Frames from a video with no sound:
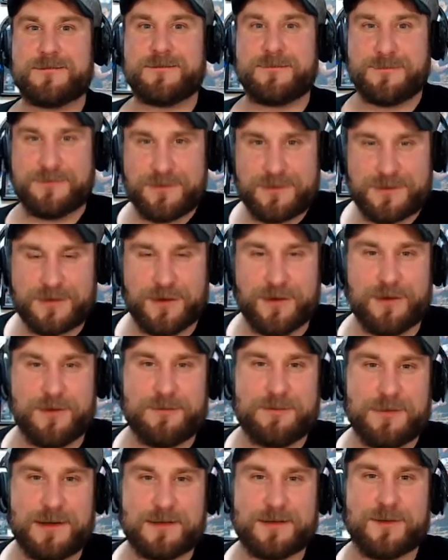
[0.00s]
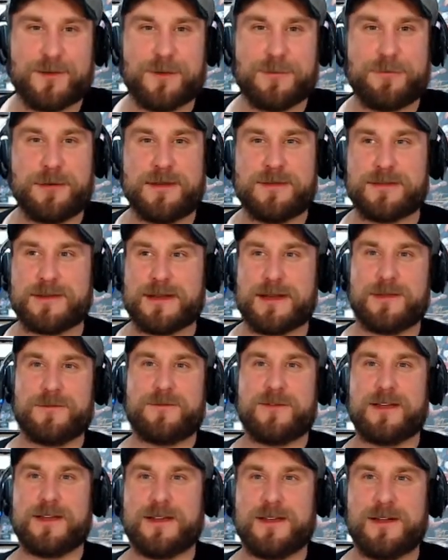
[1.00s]
So I sold a Pentagon
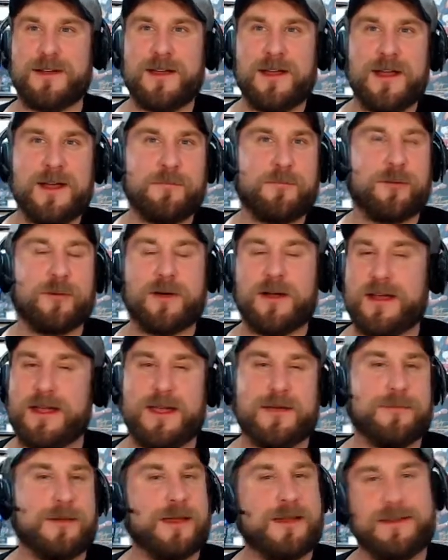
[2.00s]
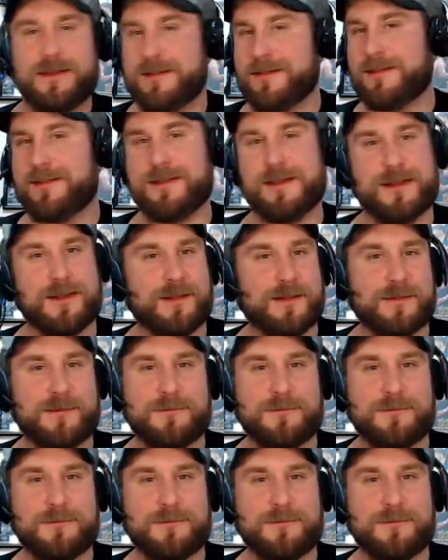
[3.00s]
figure. Poor Hangman didn't sell.